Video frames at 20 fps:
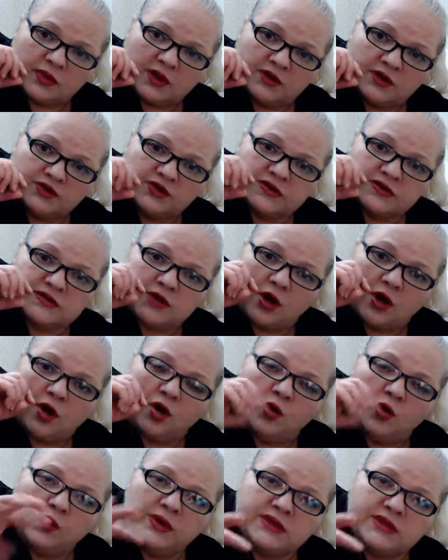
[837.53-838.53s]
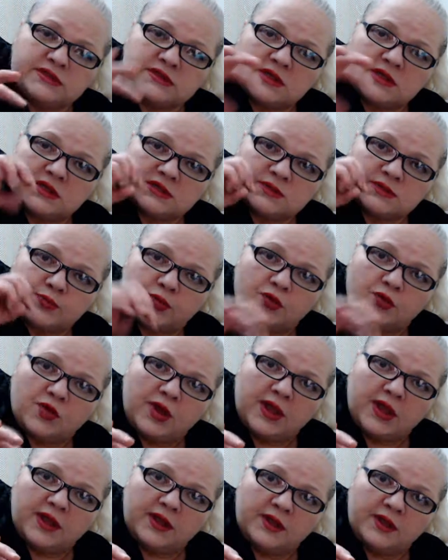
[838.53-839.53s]
there's always a
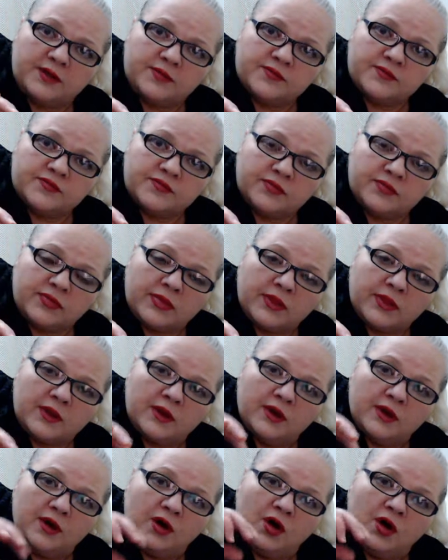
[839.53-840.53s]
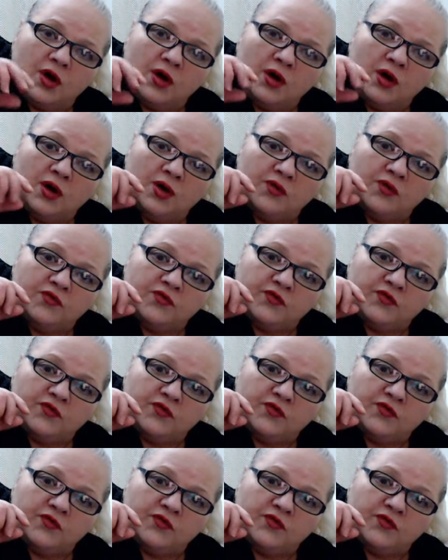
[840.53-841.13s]
spray of